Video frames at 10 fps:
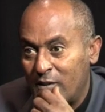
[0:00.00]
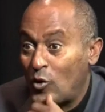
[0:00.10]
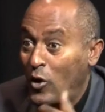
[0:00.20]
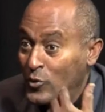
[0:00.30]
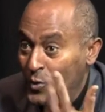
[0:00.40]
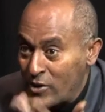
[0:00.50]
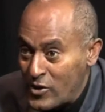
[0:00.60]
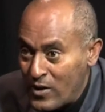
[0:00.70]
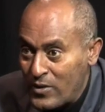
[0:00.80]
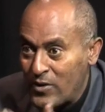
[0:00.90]
talk to each
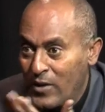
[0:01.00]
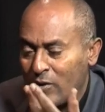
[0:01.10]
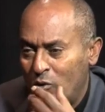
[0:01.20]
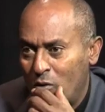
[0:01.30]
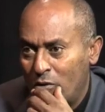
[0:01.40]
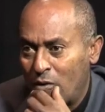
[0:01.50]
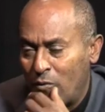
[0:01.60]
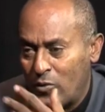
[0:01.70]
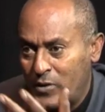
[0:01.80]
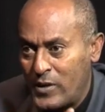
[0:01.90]
other, and so on and so
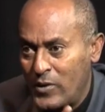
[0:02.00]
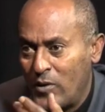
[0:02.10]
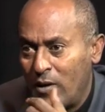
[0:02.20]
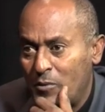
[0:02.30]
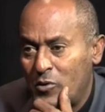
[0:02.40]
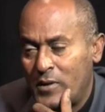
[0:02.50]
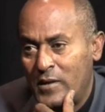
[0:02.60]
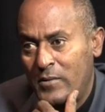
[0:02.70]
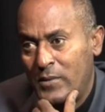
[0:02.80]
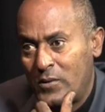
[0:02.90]
forth. Can you elaborate a
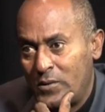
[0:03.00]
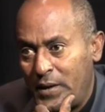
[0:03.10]
little bit on